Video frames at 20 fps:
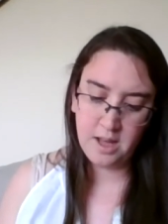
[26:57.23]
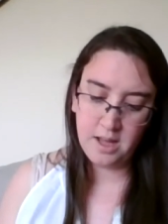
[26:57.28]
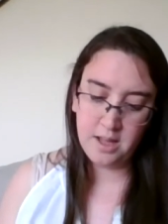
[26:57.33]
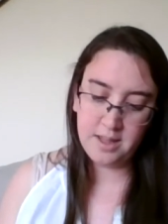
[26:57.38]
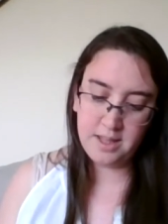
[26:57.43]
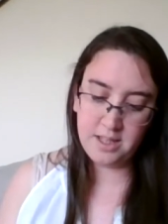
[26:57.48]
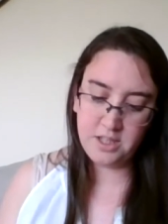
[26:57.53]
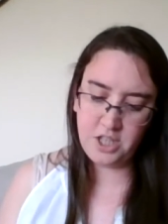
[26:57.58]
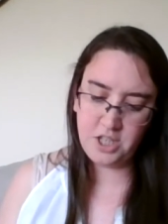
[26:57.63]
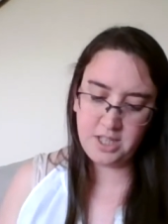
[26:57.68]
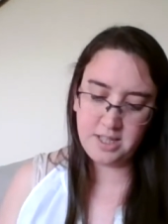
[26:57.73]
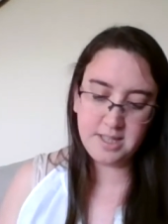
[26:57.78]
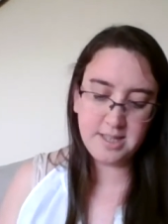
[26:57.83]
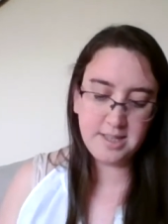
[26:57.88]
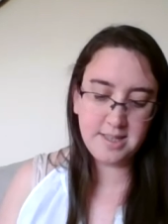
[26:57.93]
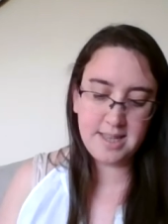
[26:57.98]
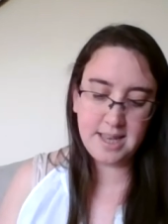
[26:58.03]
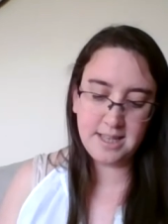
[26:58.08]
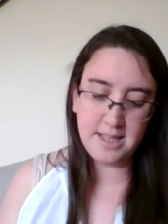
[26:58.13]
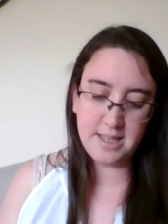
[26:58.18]
Then Jesus
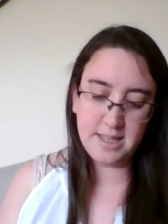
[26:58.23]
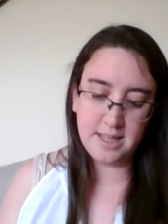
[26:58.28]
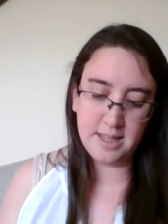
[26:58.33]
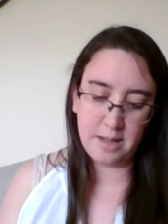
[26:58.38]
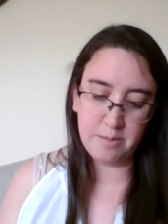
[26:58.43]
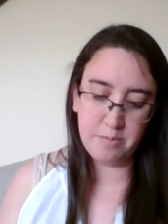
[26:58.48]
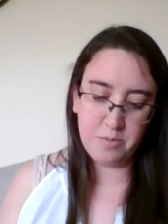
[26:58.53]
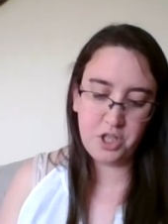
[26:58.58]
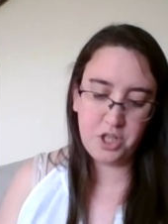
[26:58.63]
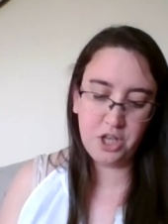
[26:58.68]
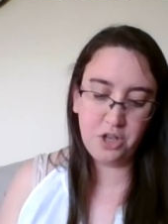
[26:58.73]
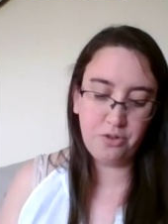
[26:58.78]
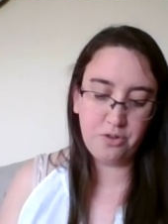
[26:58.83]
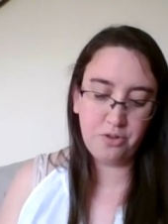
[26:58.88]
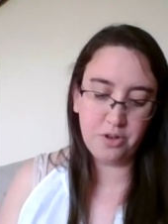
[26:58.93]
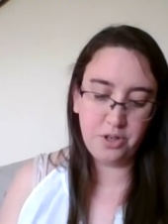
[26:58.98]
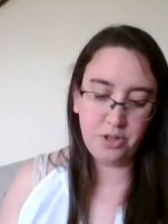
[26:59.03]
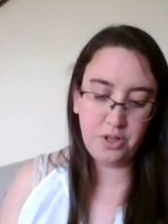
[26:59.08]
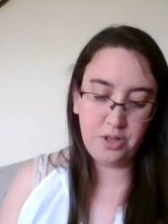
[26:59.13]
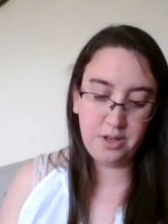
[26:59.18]
said to them,
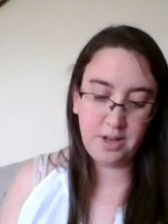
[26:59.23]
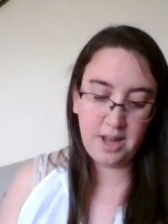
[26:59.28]
Children,